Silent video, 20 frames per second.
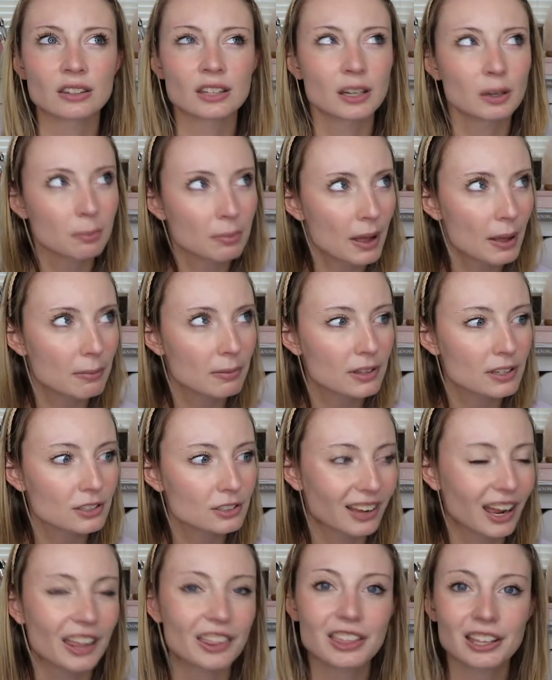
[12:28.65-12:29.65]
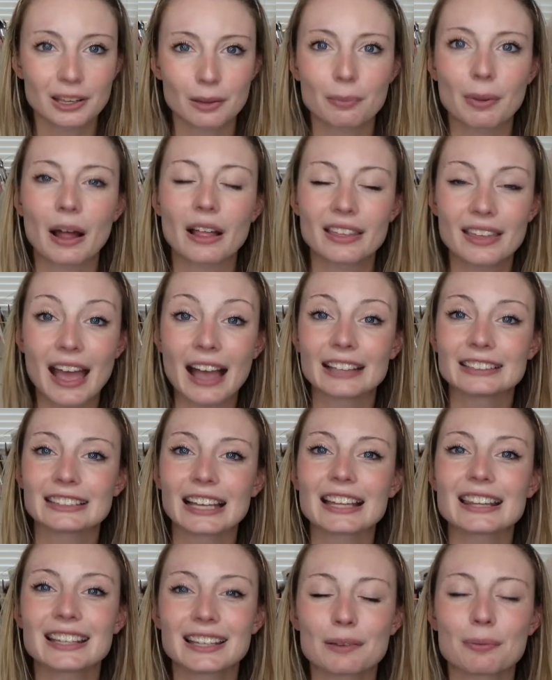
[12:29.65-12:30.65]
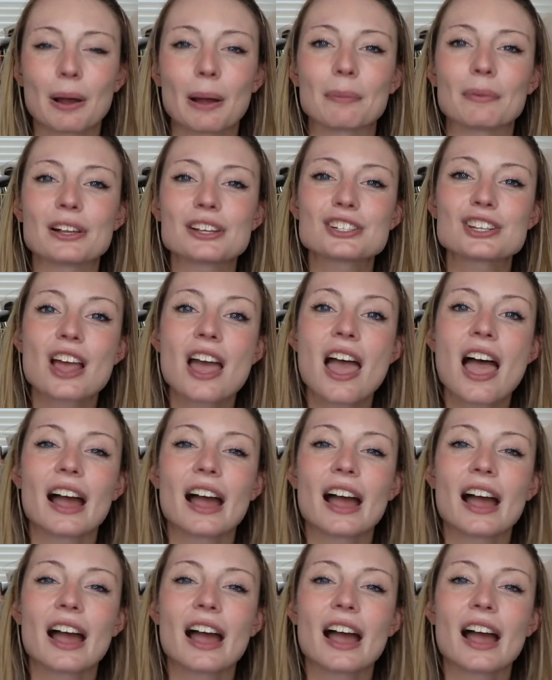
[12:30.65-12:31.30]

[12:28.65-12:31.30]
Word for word: Did it publish? I think it yes, I think it published.